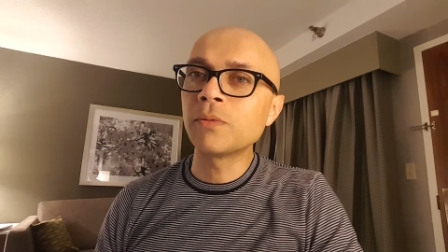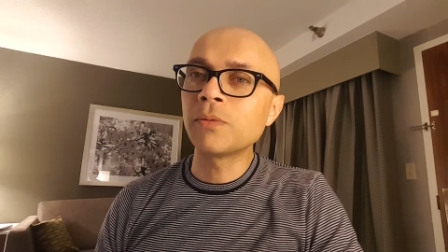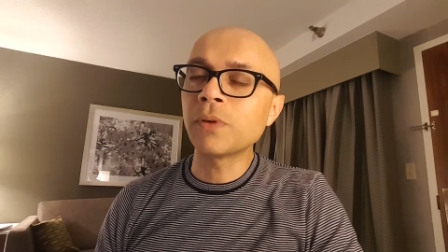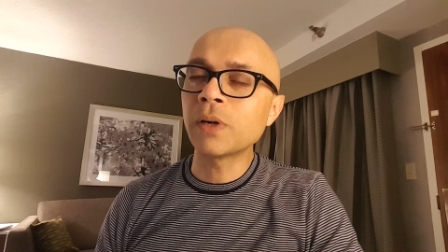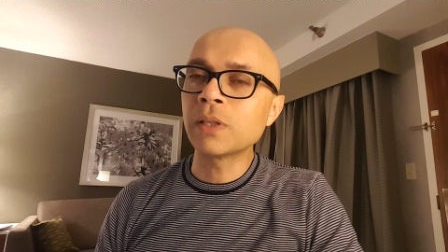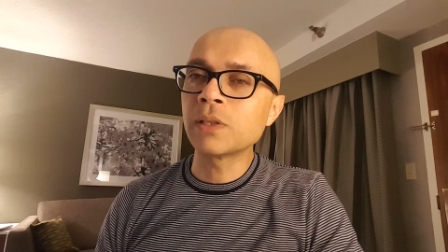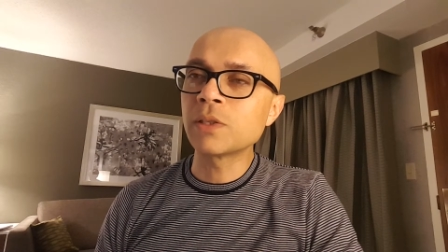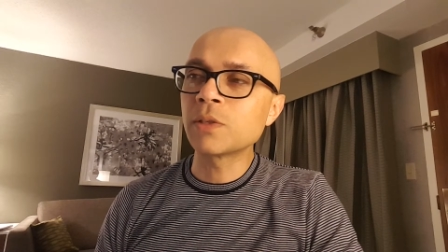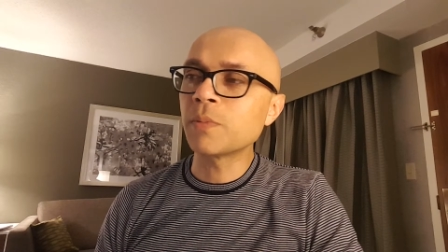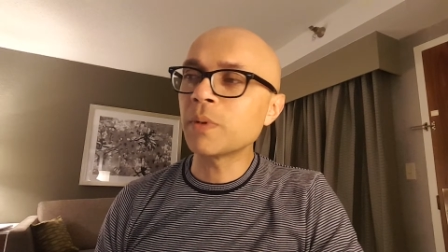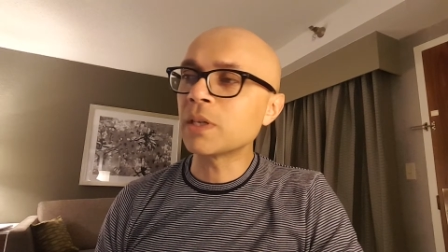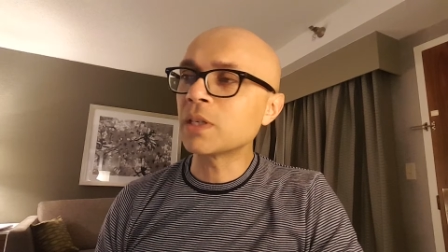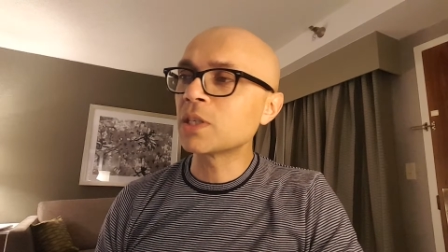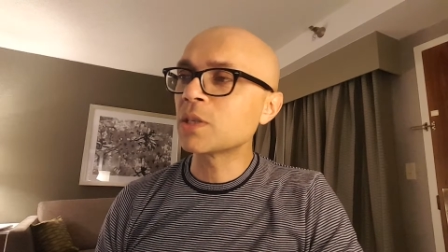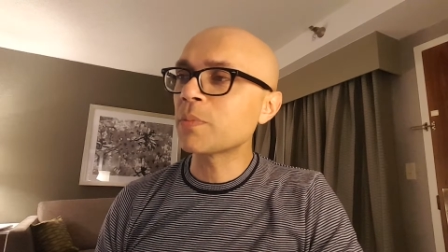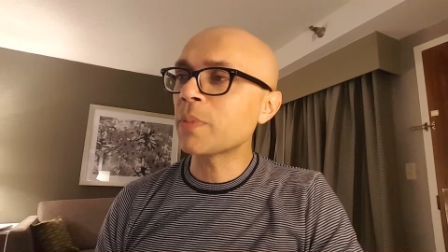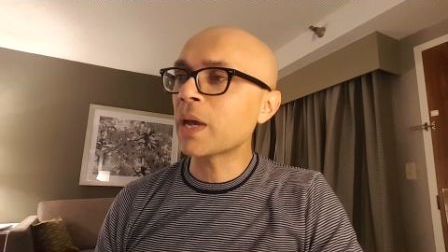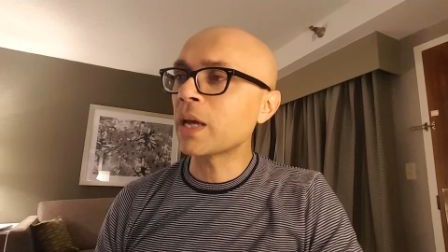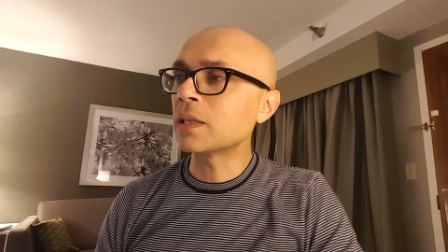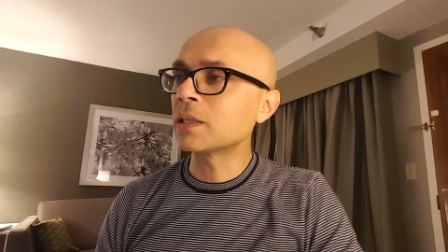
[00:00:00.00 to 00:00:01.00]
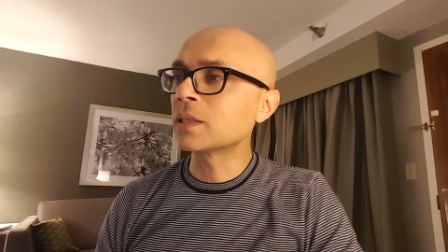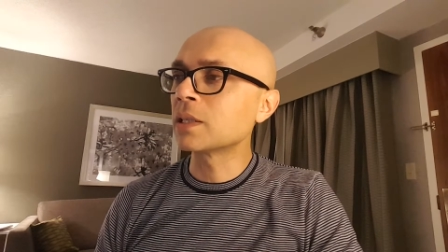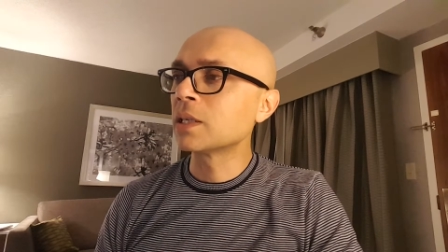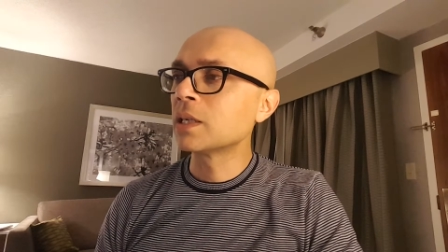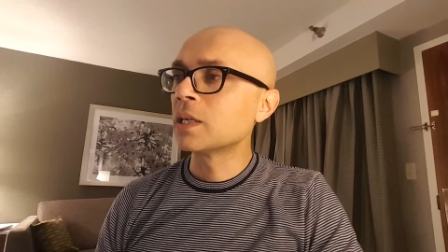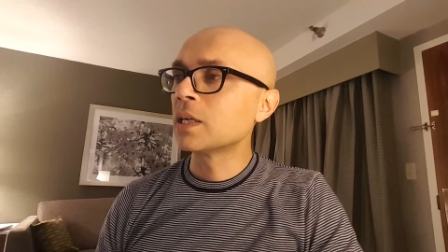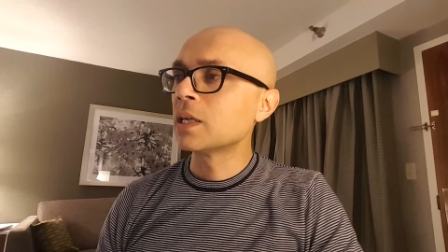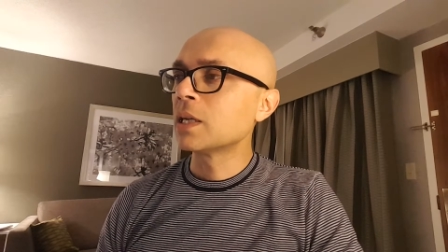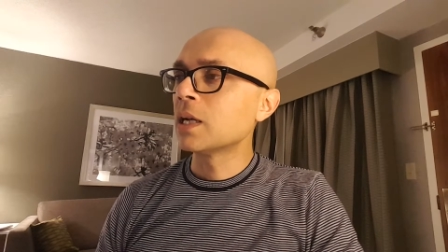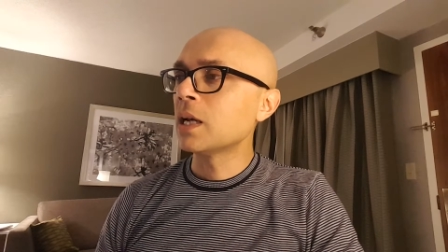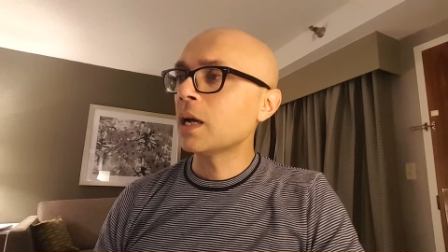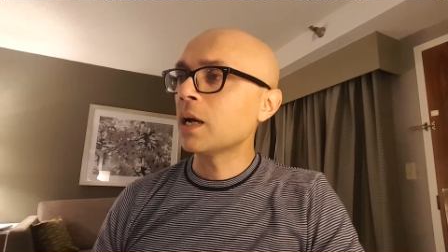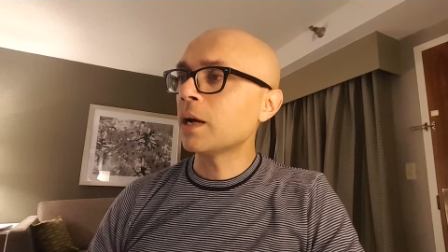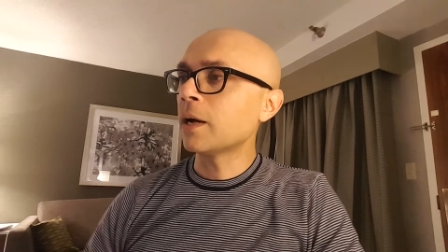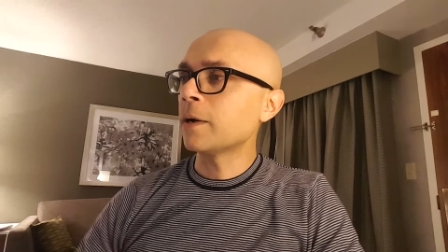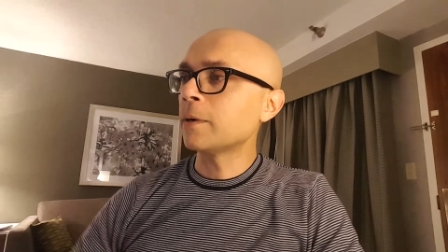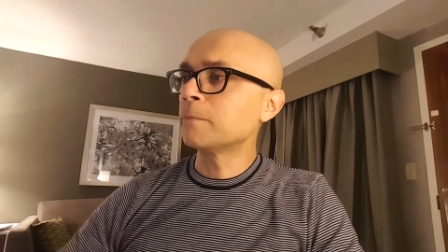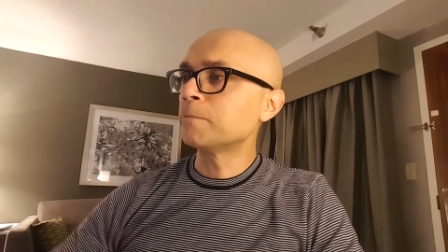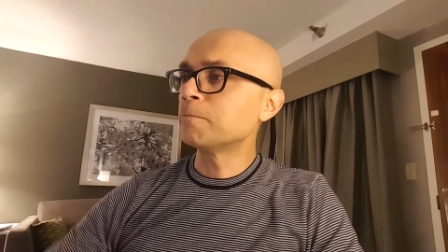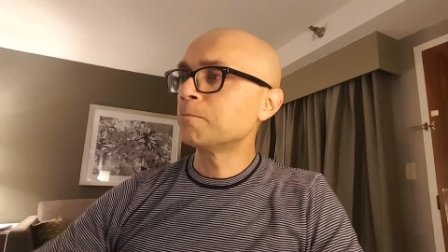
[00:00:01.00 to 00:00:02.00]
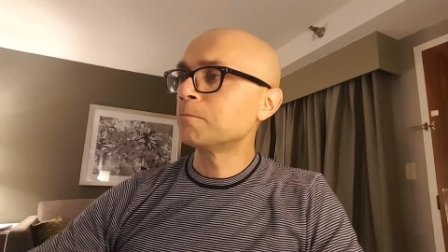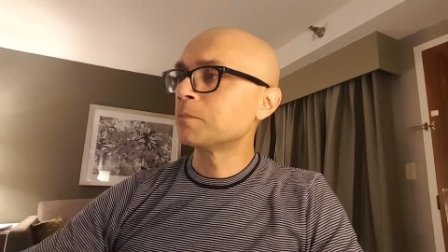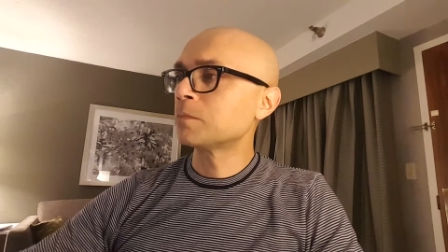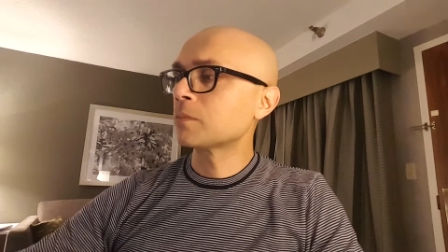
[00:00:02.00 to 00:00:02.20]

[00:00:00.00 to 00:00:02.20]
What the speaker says: funds being spent, and